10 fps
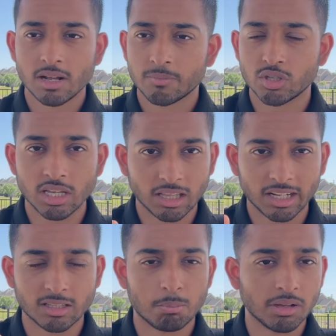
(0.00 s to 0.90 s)
to get
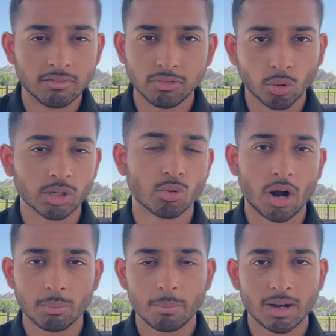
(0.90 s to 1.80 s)
like the blood flowing
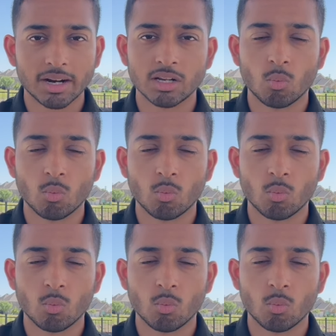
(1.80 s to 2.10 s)
throughout my body,